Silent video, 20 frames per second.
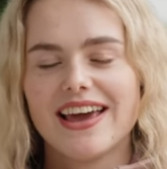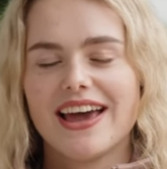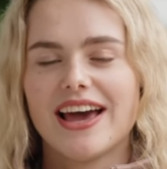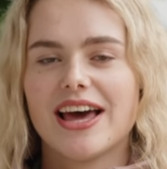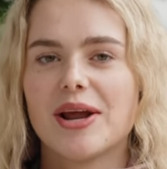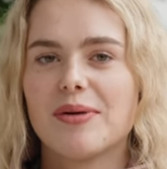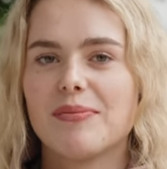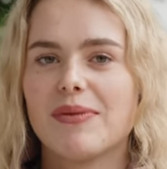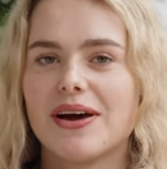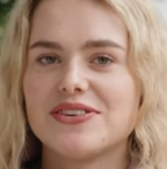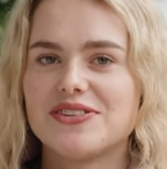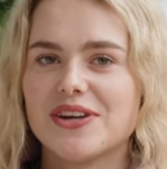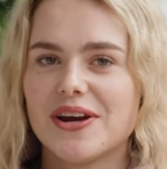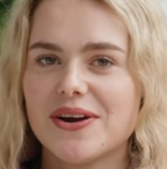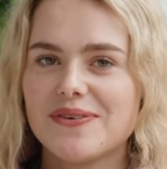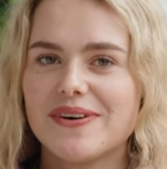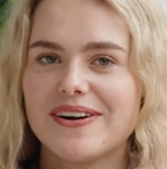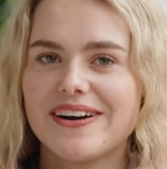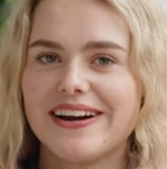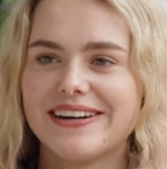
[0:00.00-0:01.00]
And I'm like,
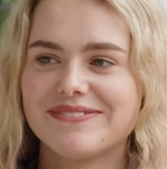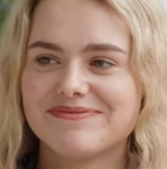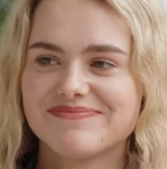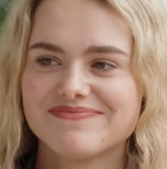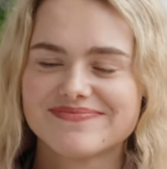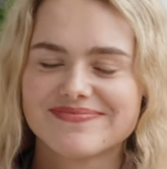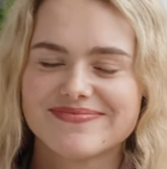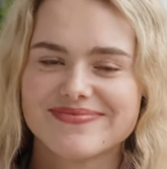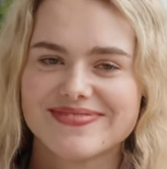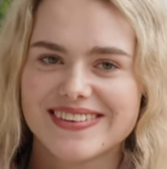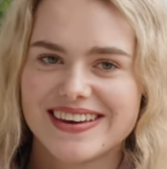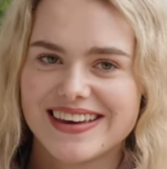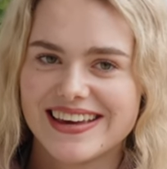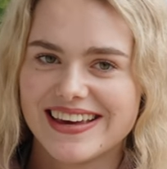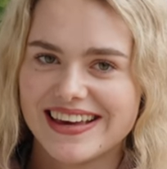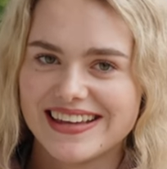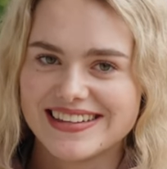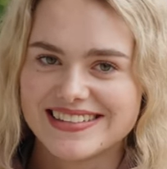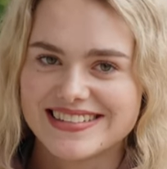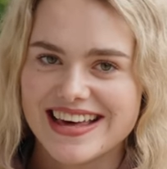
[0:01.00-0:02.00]
don't worry,
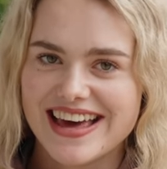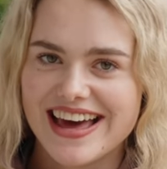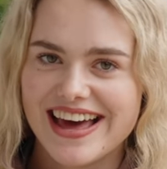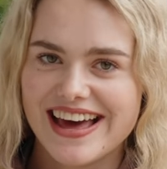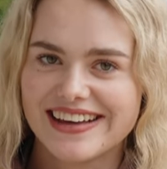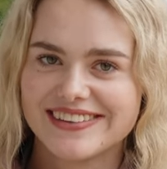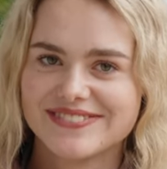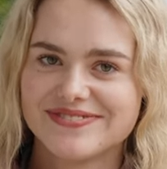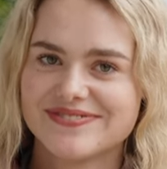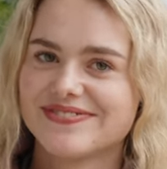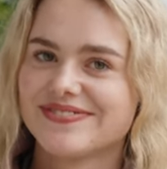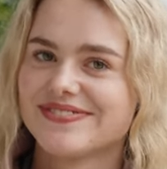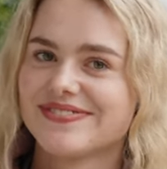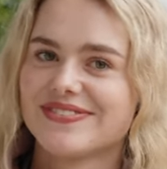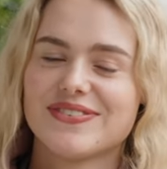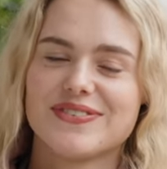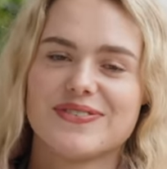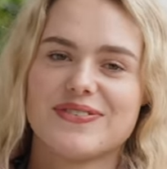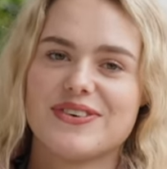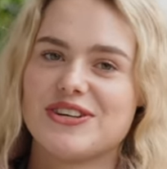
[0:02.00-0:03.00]
it's there,
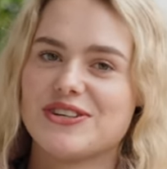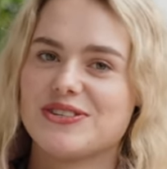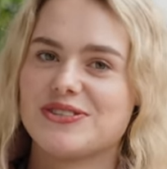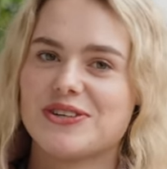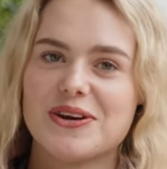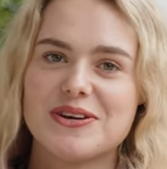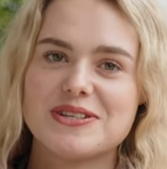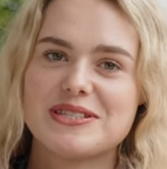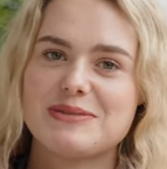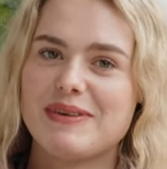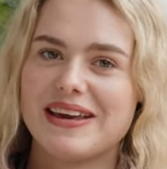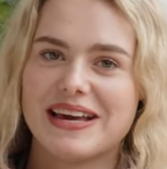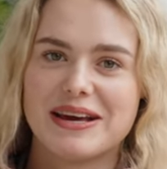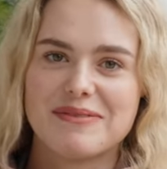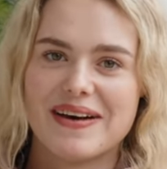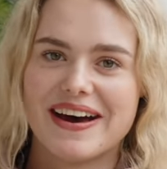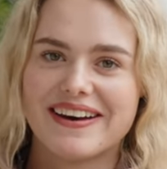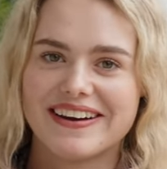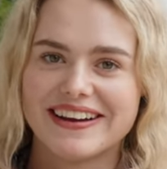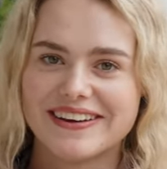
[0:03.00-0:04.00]
just don't speak
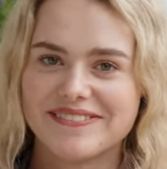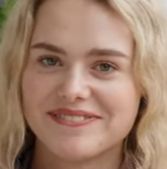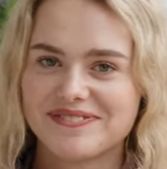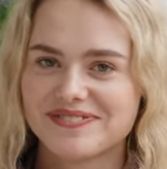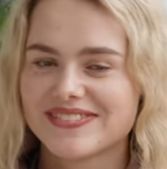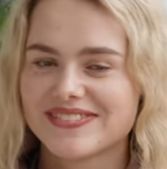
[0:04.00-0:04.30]
about it,